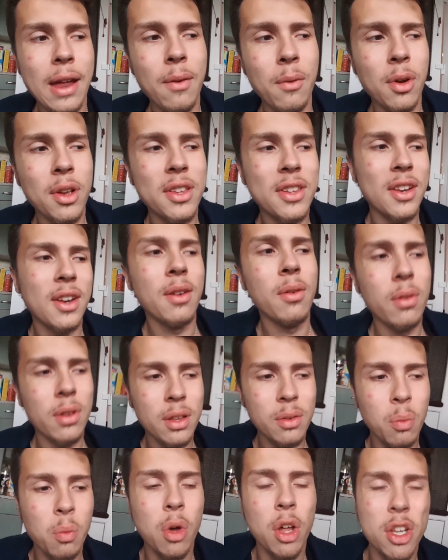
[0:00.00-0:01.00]
What's it?
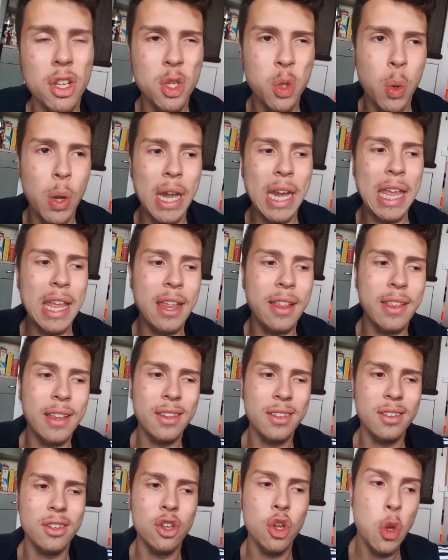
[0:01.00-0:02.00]
120.
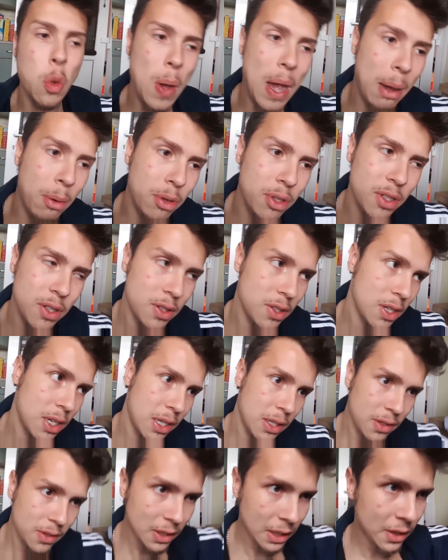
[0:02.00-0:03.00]
That's two hours, isn't
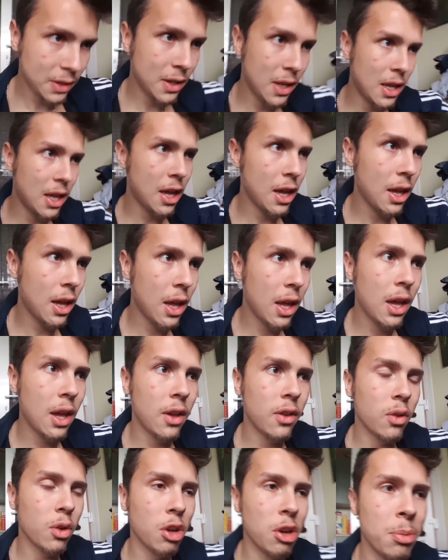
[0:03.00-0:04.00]
it? 60, yeah.
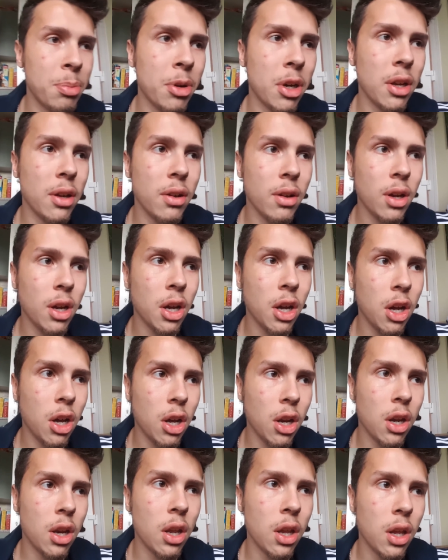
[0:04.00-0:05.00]
So we're going to put it
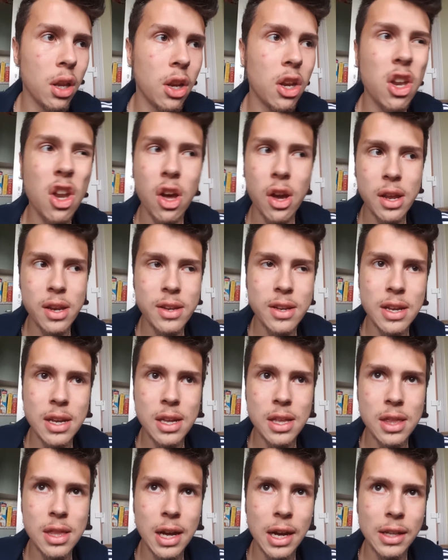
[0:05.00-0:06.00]
on
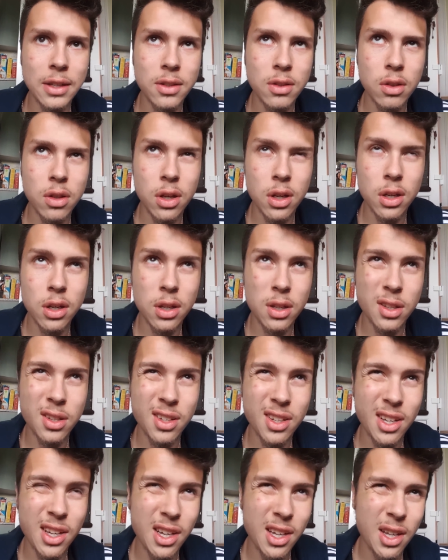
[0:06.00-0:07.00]
90. That's 30.
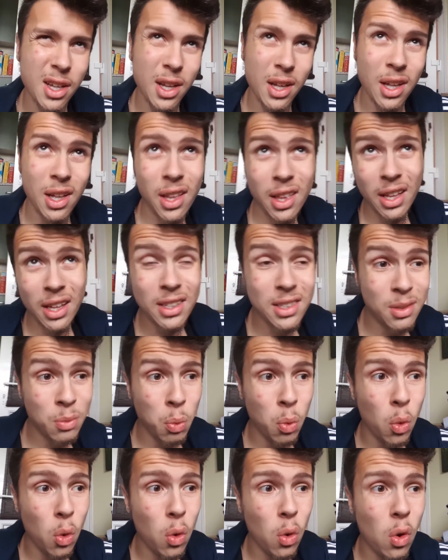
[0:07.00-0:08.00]
That's
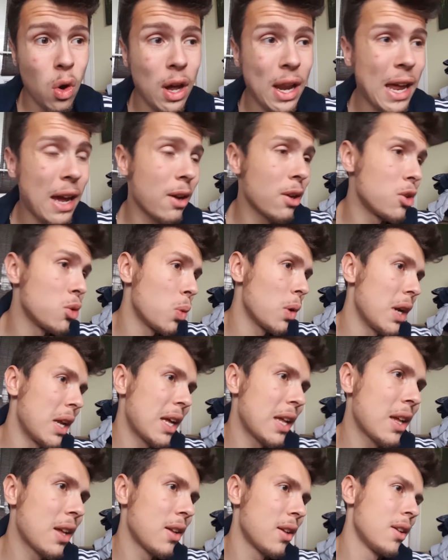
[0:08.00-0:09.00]
1 hour 20.
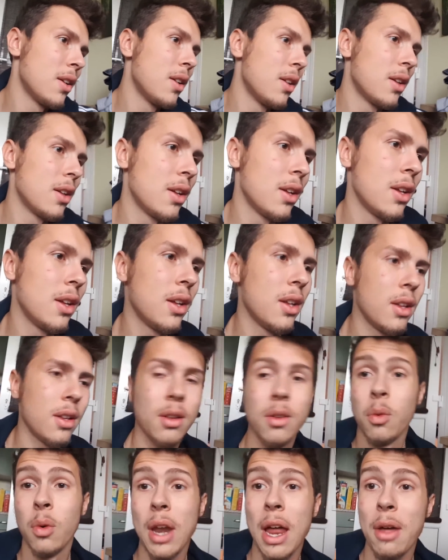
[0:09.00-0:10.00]

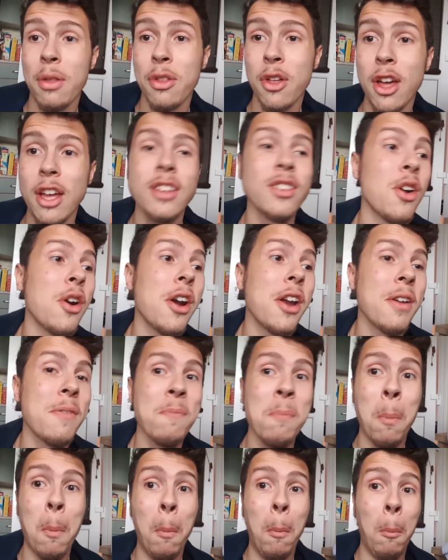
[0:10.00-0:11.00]
1 hour 30, sorry
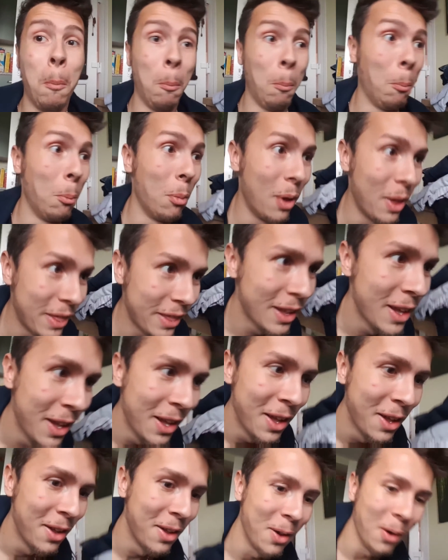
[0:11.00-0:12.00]

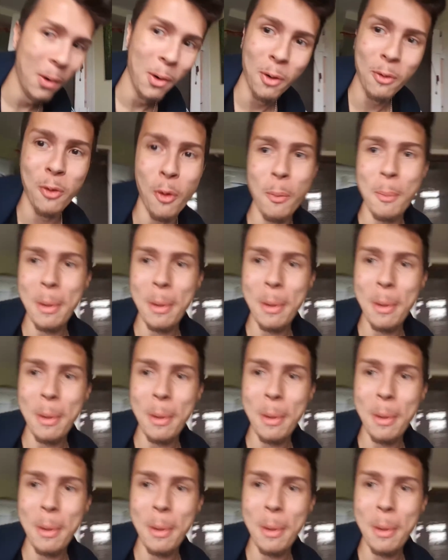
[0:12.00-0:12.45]
awful